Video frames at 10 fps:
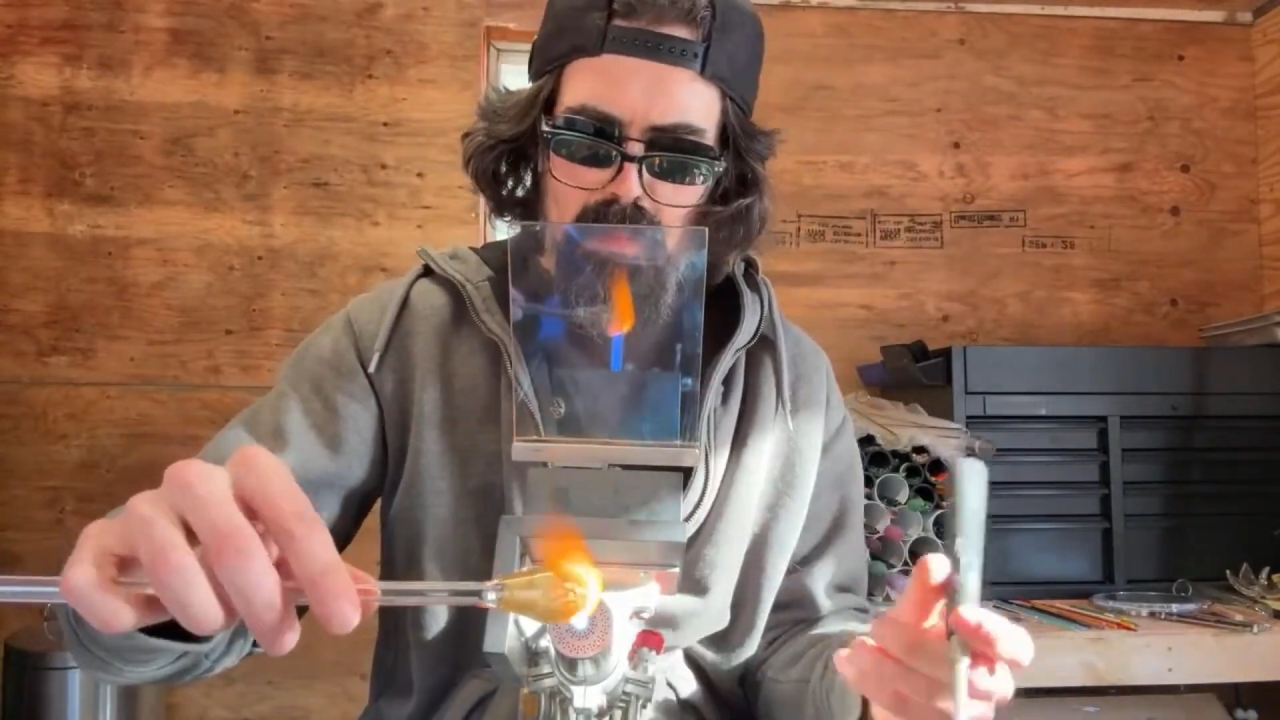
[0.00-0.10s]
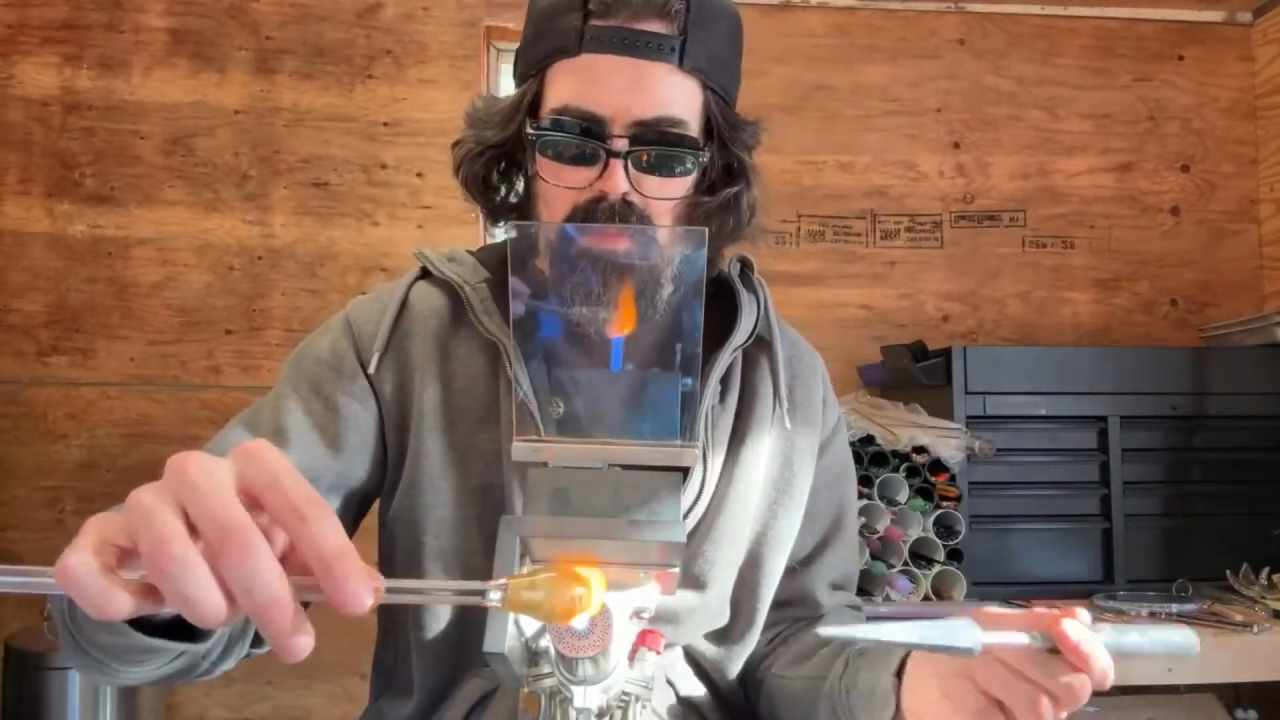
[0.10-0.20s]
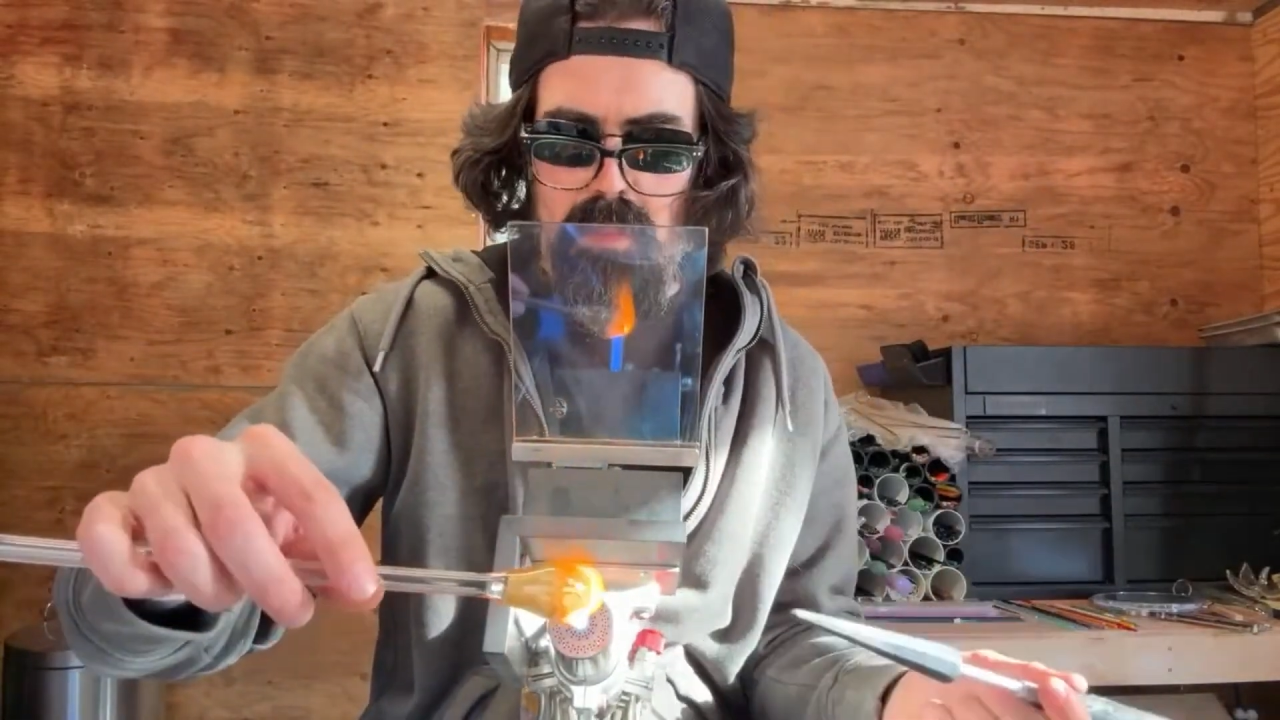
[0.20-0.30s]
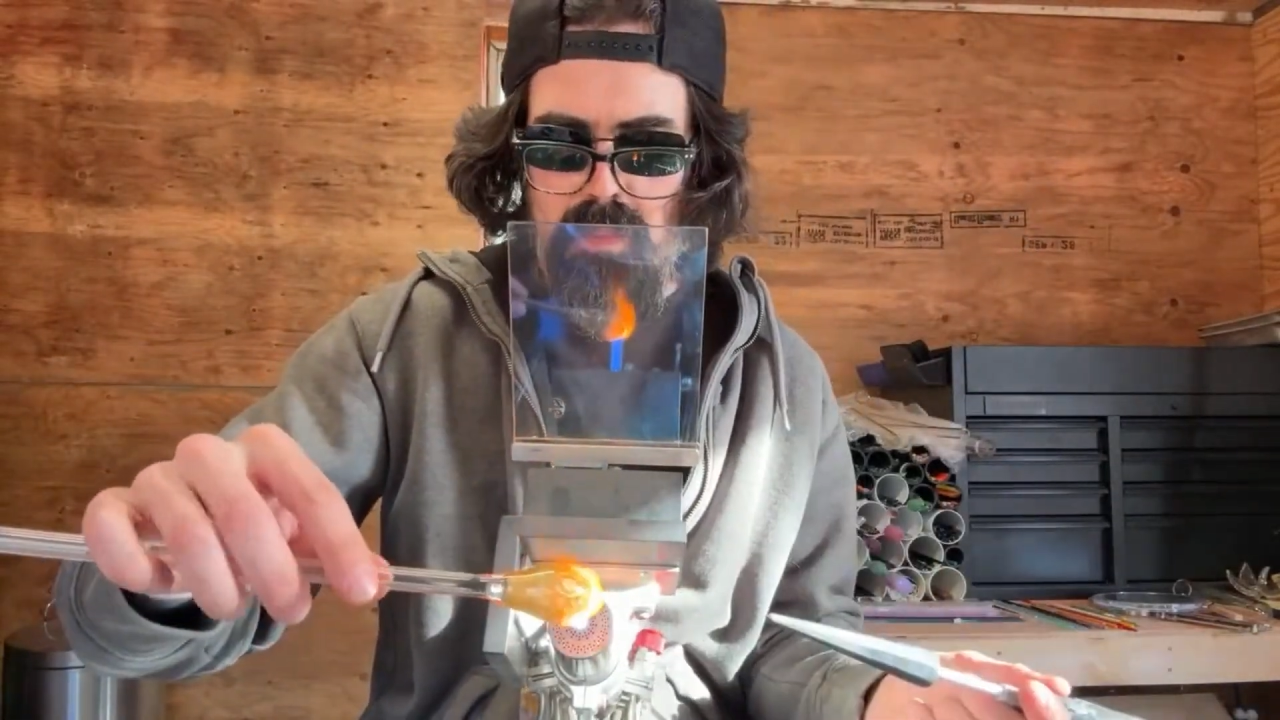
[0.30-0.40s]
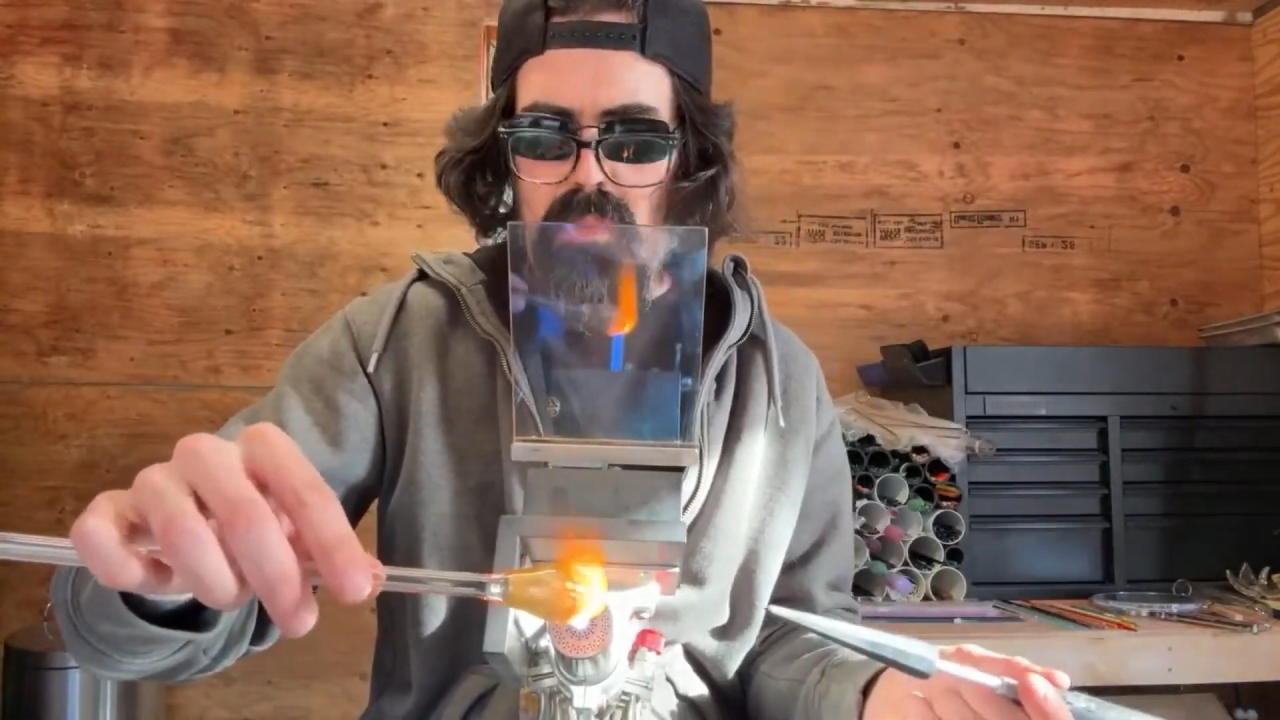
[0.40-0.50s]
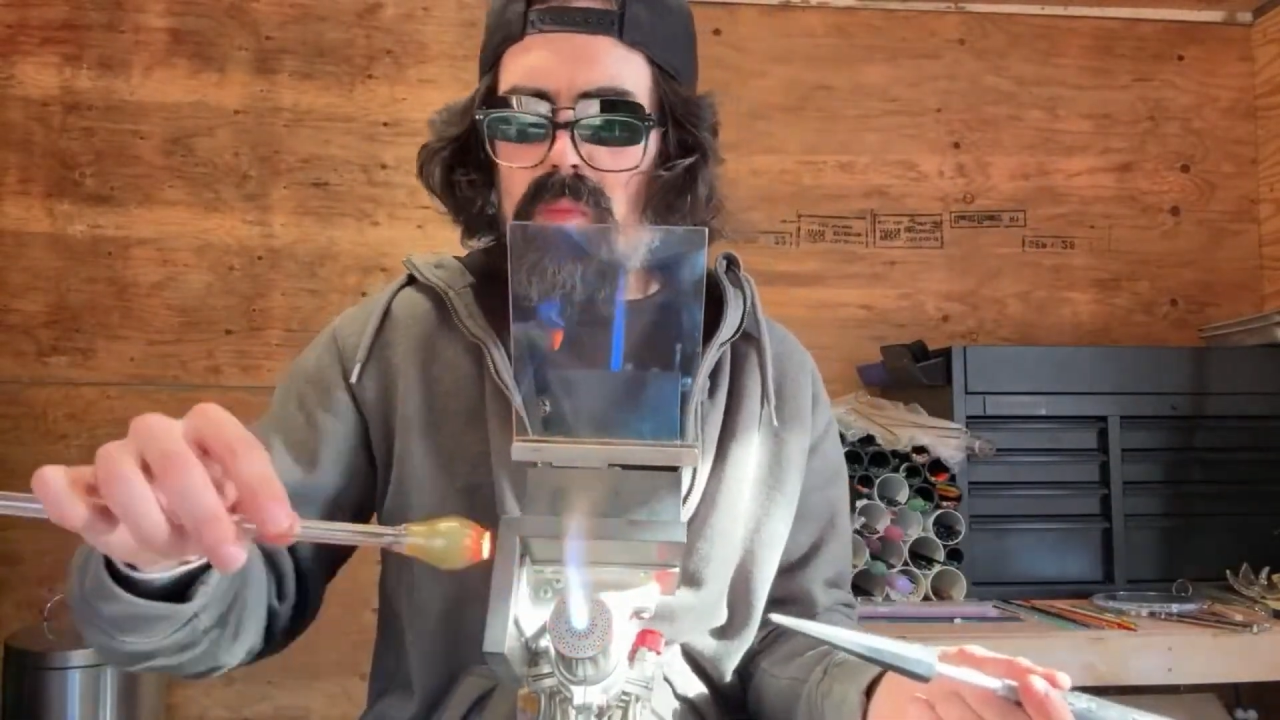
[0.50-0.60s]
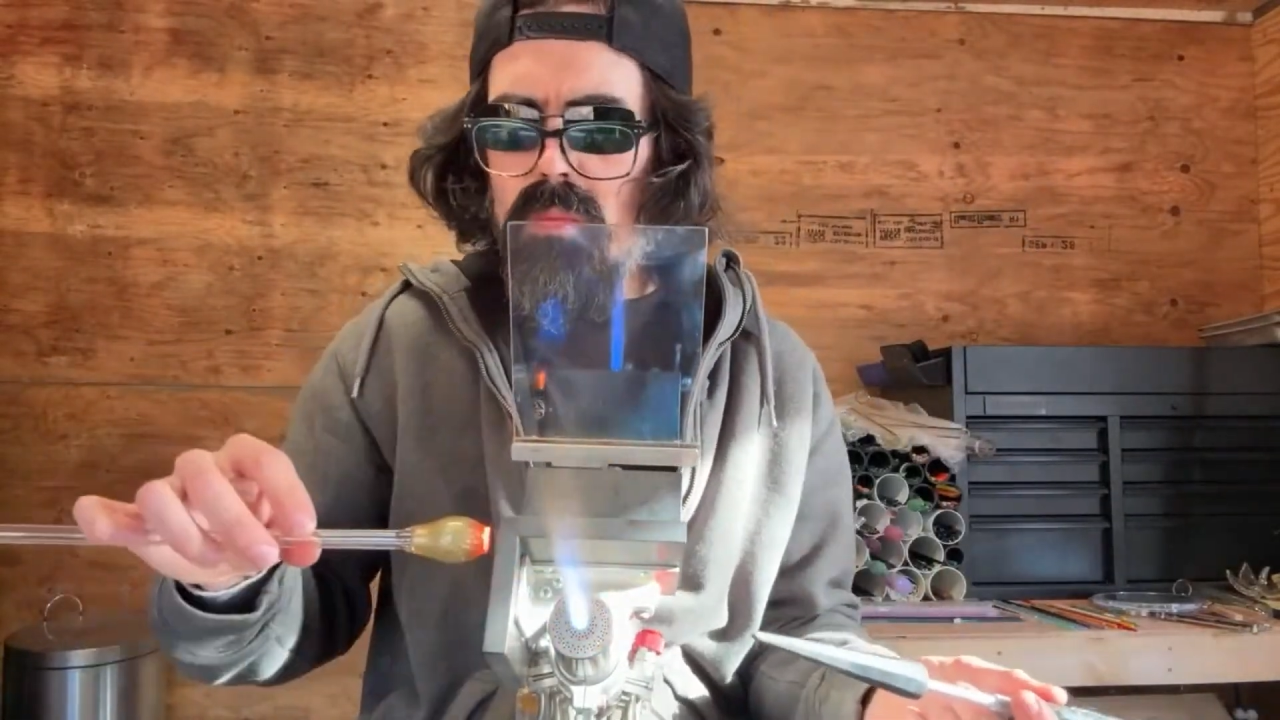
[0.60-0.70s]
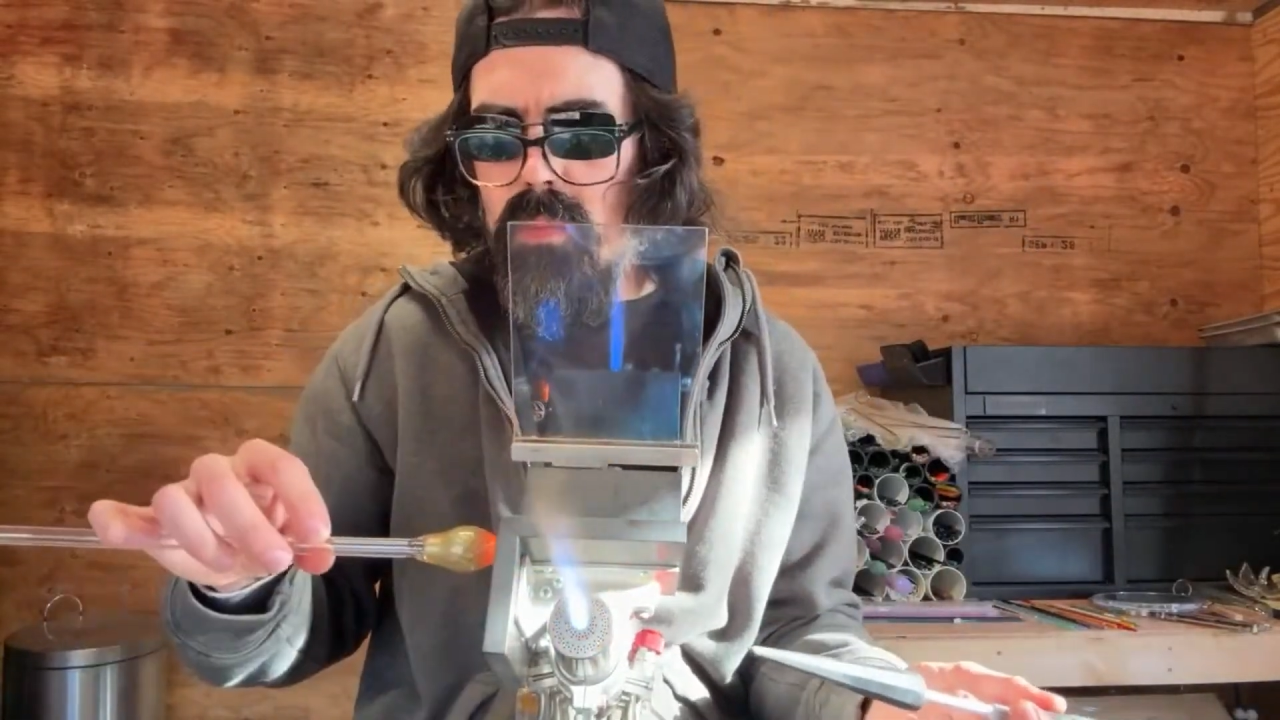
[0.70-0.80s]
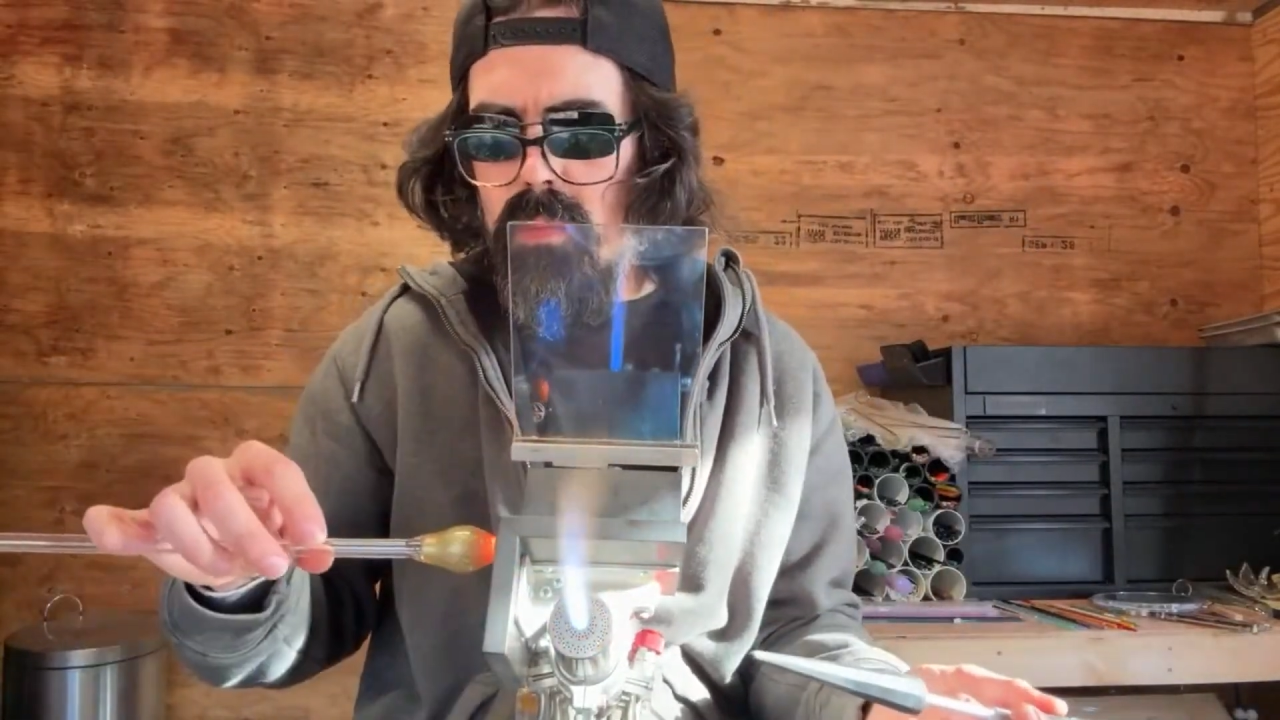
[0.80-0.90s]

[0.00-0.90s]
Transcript: little bubble of